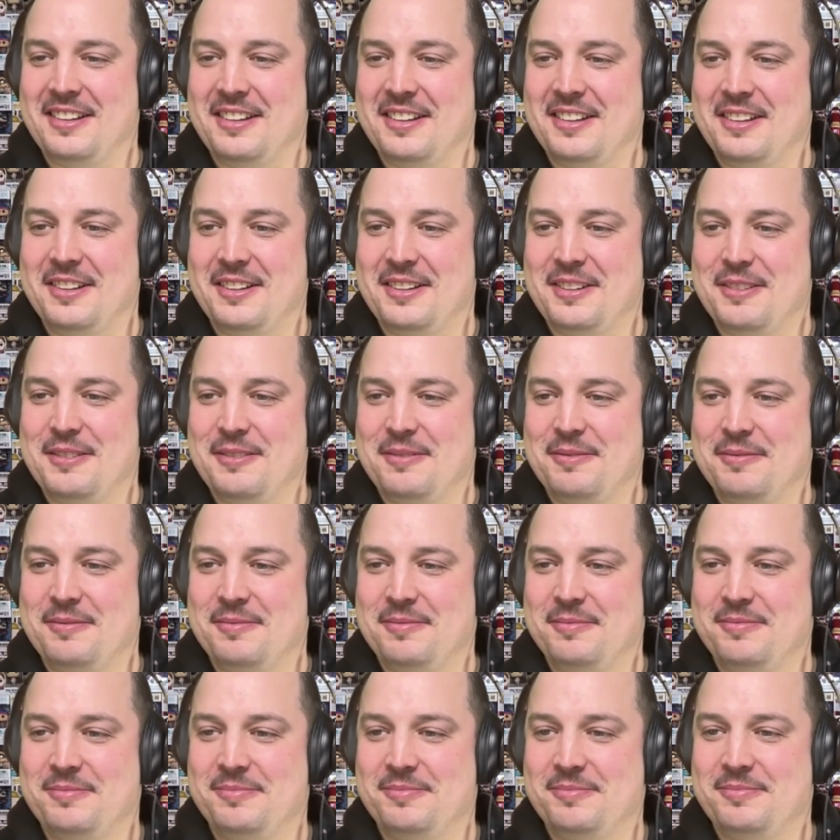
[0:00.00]

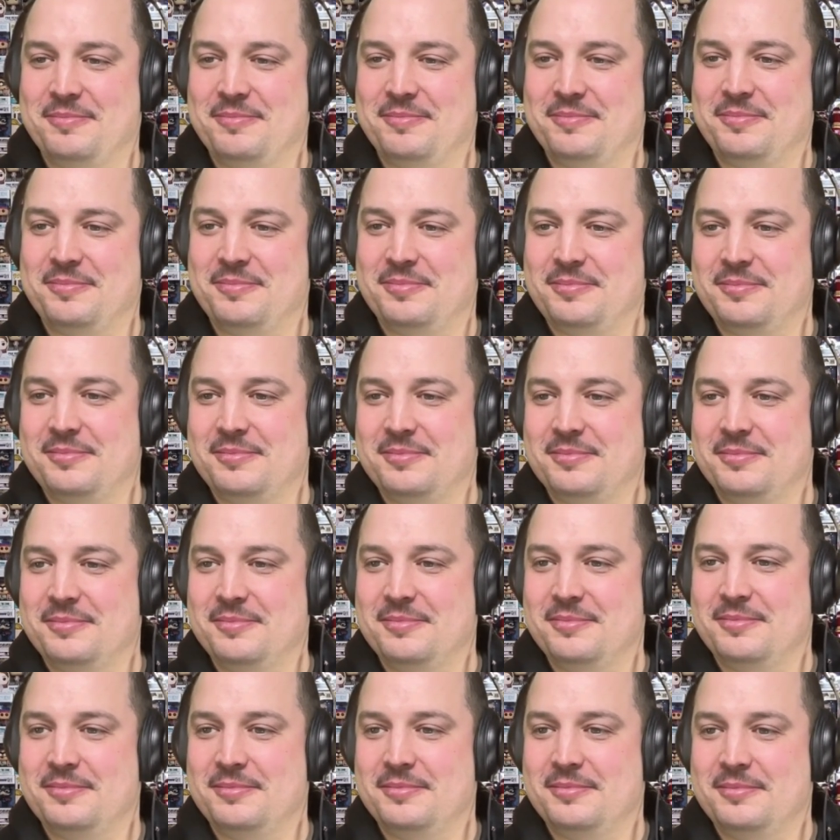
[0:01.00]

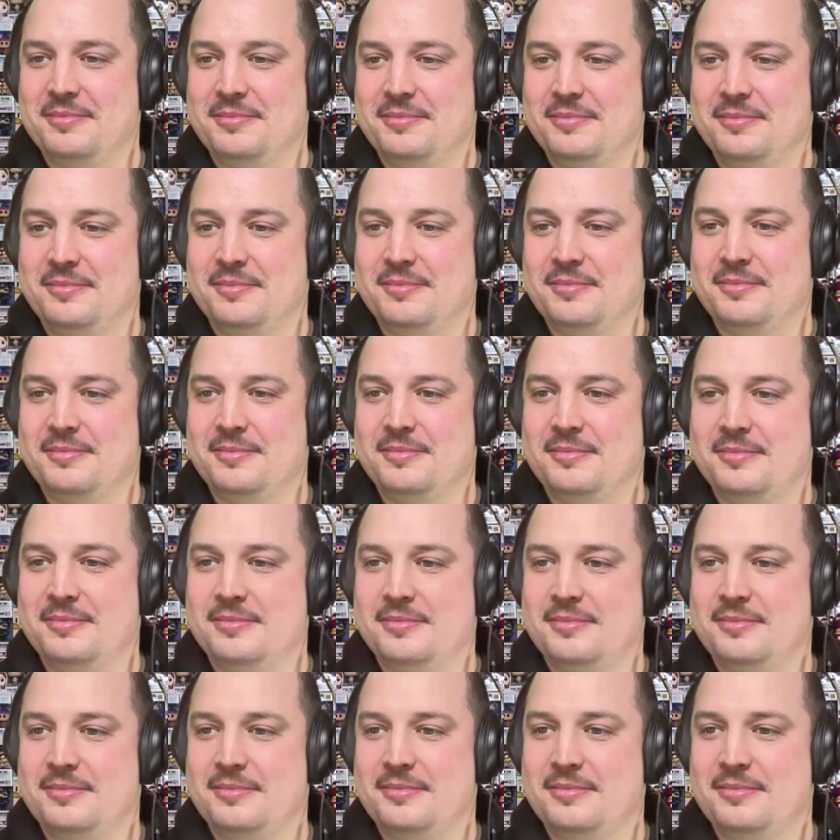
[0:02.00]

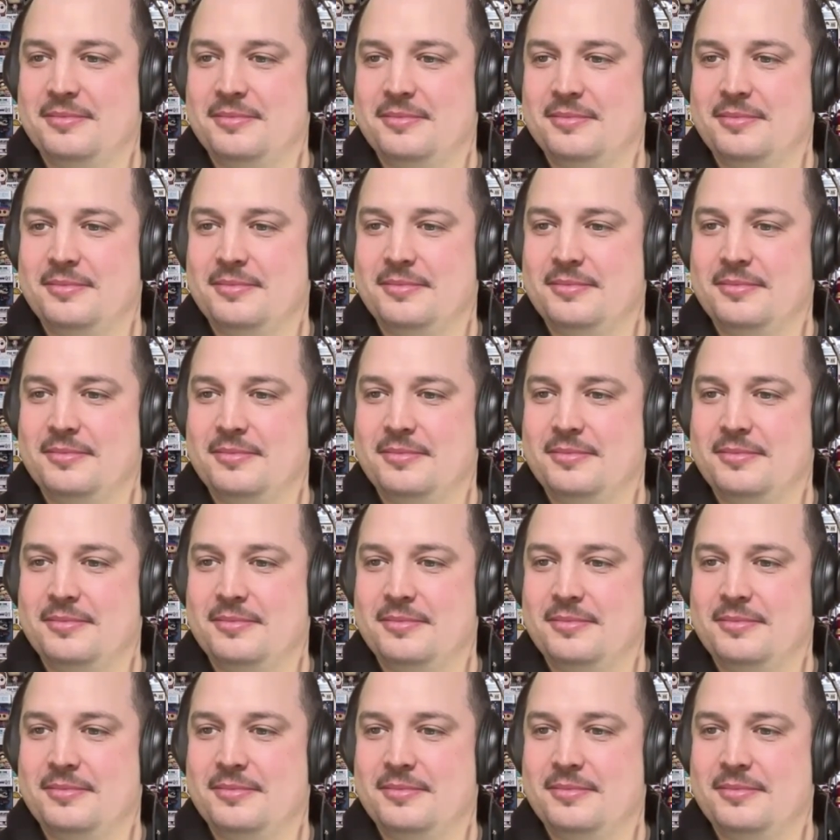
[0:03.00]
(not speaking)